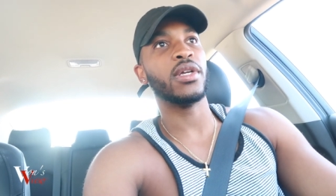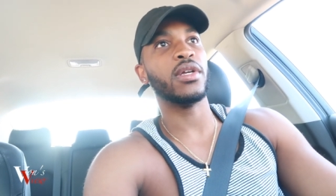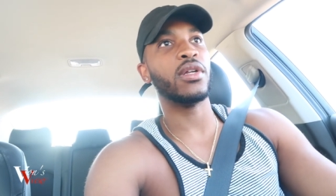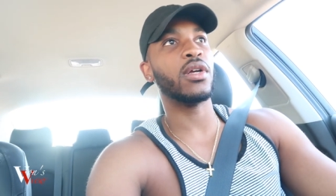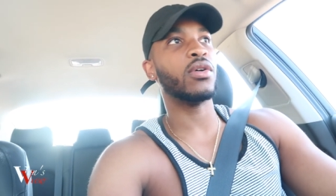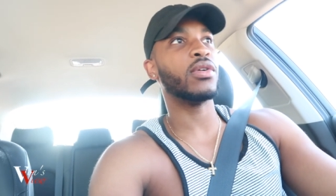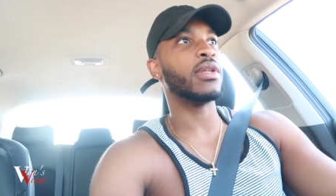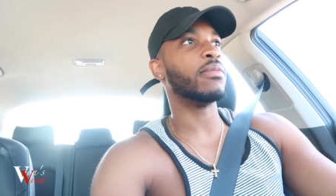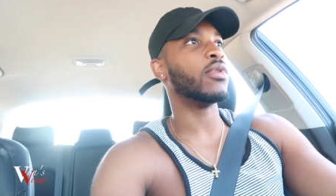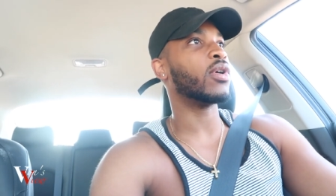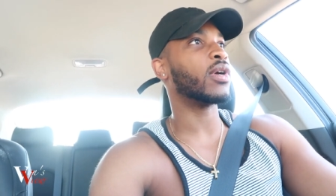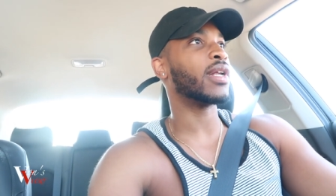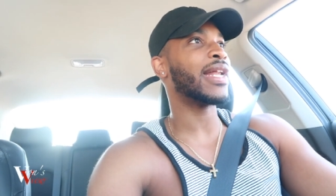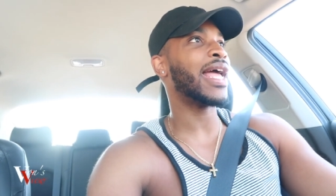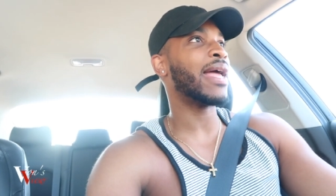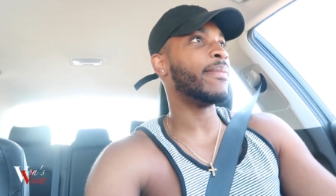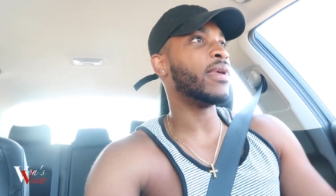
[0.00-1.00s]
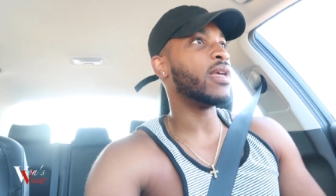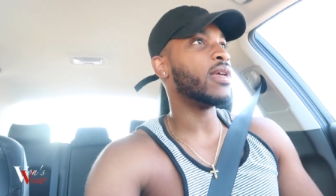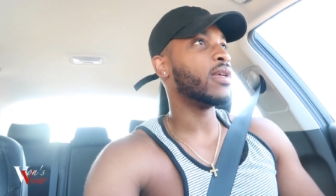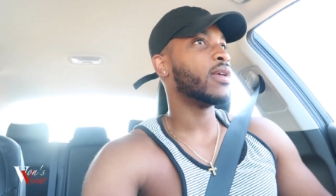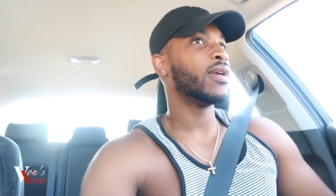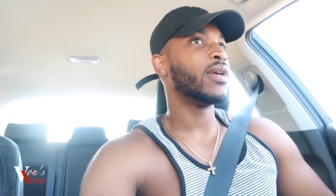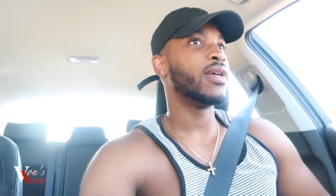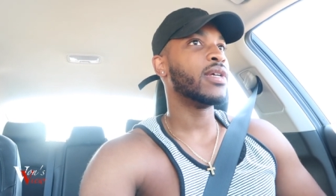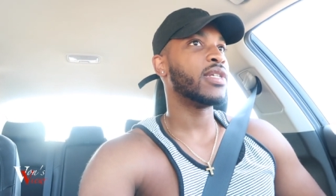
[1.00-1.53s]
You know, them looking at me,
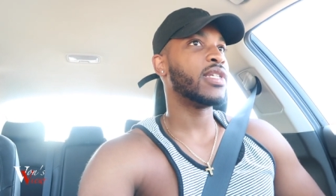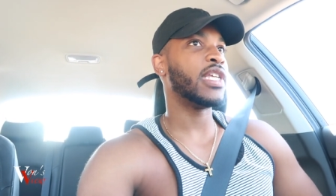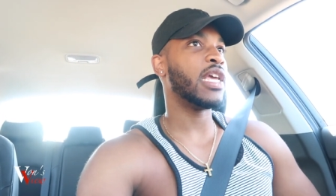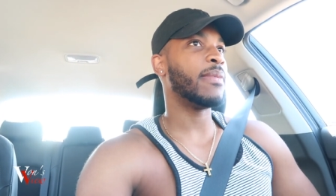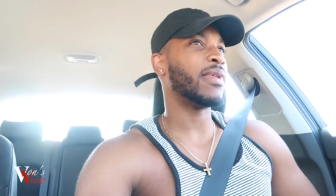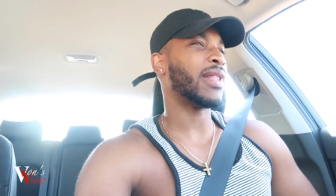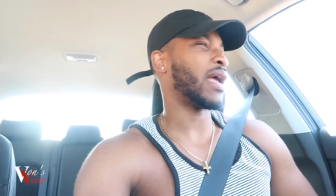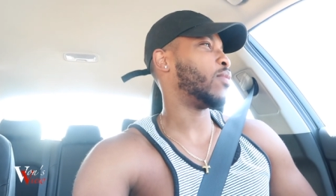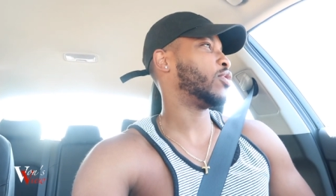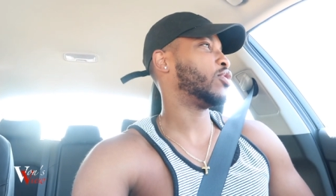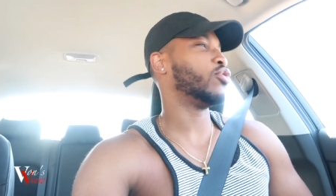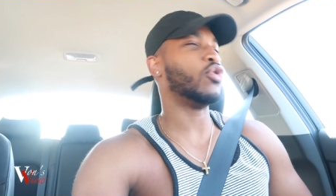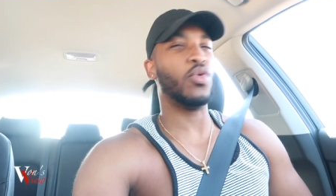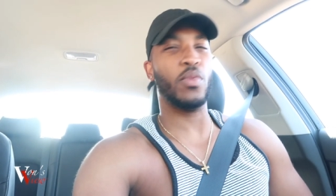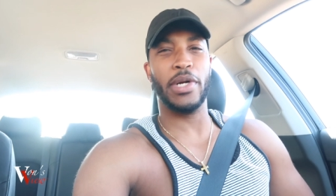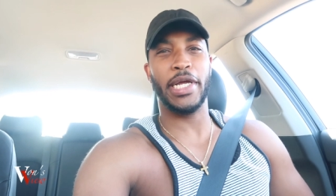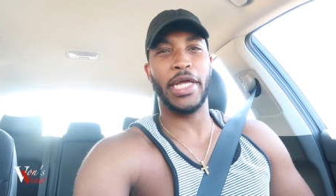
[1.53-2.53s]
seeing me like, what you doing